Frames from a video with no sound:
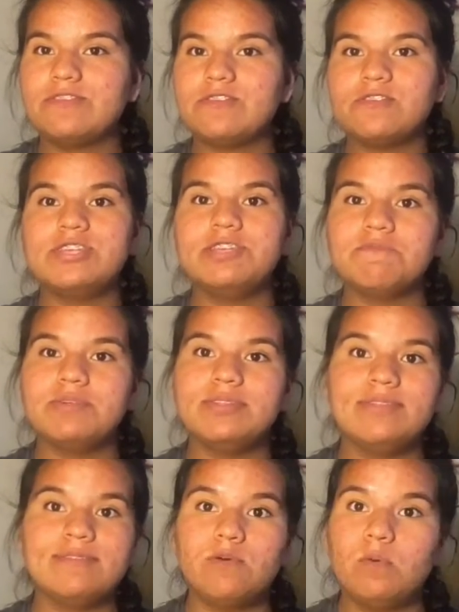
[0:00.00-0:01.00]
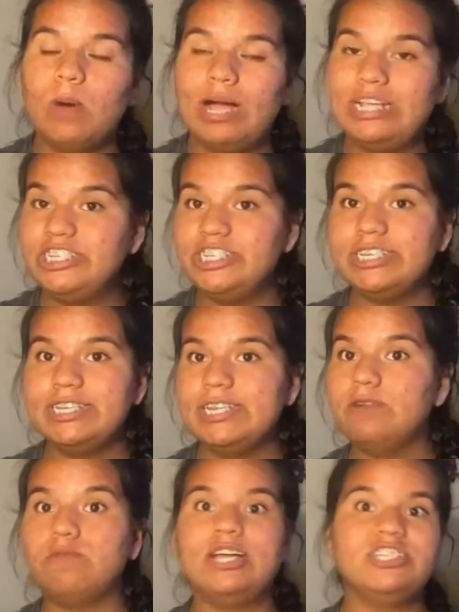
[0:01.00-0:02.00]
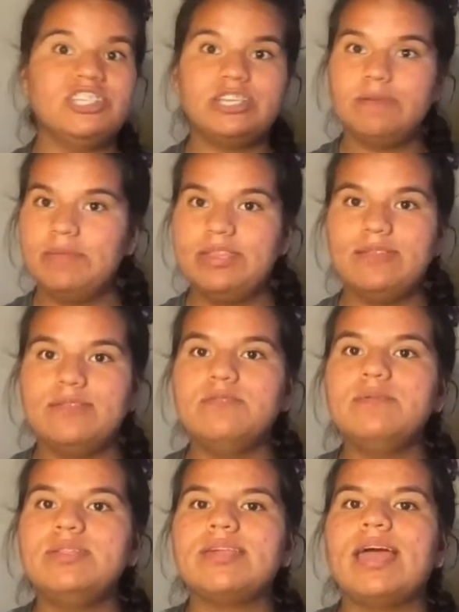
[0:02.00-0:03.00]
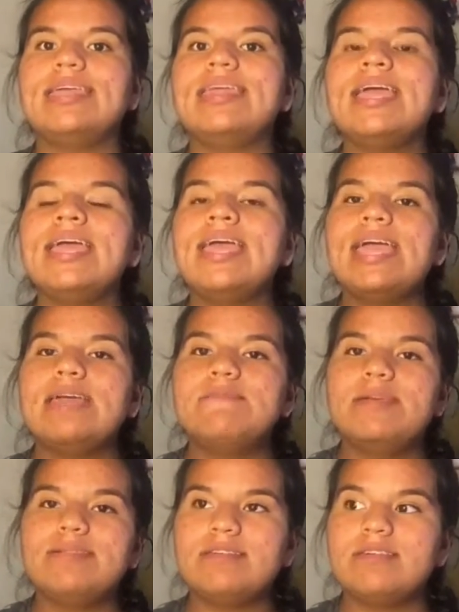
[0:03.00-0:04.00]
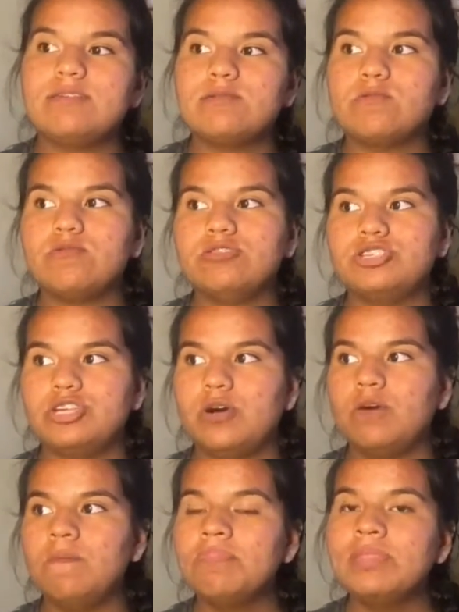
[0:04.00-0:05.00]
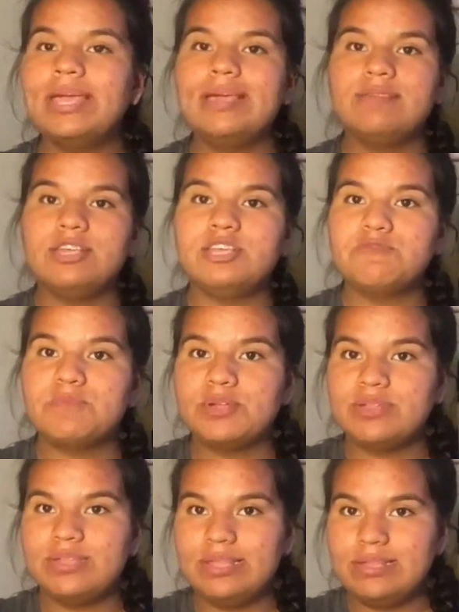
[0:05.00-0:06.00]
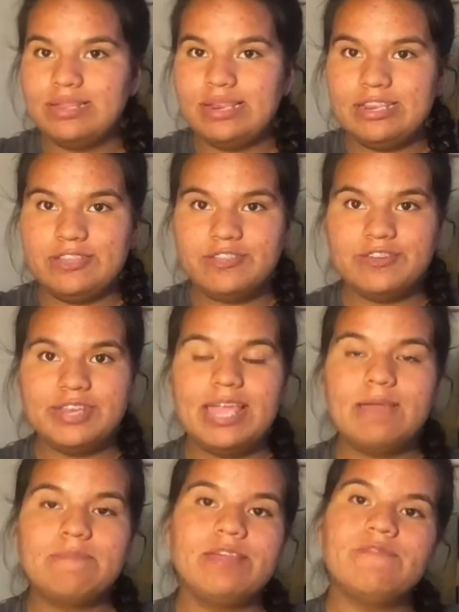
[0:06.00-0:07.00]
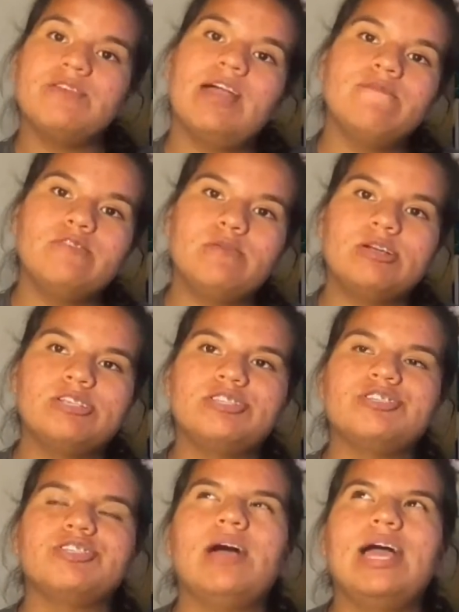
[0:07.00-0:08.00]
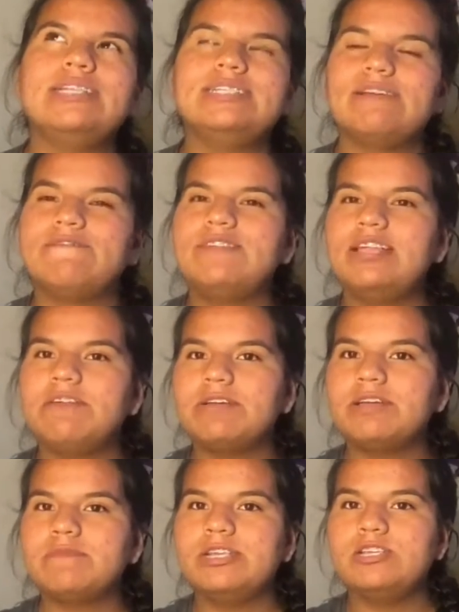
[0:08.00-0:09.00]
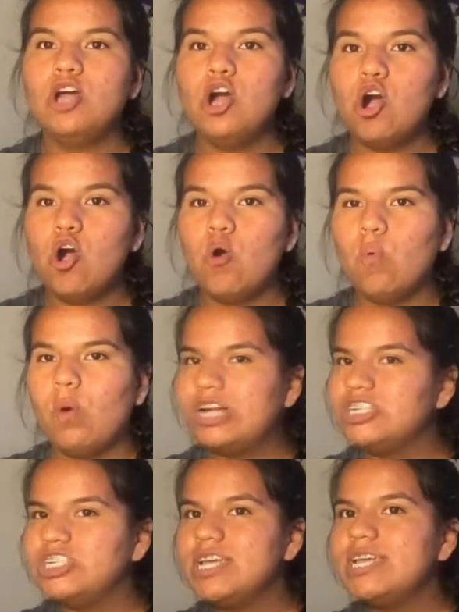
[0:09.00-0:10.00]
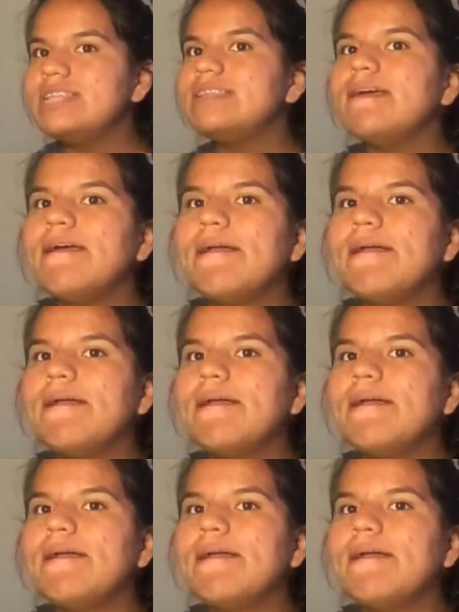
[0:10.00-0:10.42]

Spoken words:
the 13 reasons why she did it, why she committed suicide, and basically this whole show is each person listening to their tapes. If you have not watched the show, I definitely recommend watching it.